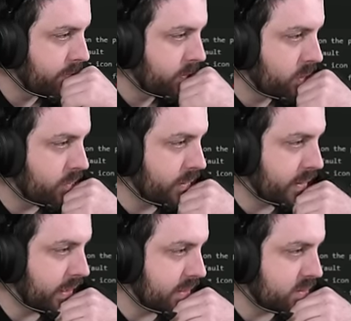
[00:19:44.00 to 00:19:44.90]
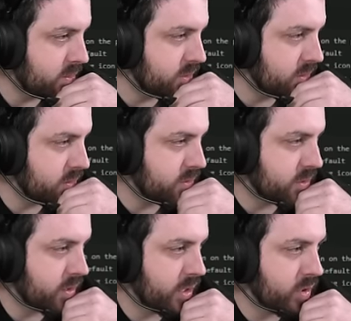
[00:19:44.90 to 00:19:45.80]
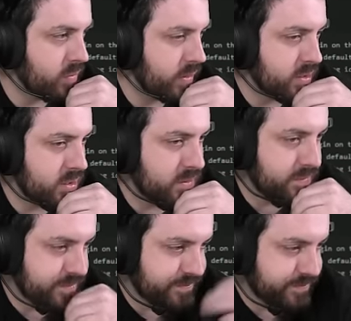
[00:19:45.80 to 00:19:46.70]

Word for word: Who really cares? This shit is so anal rentative.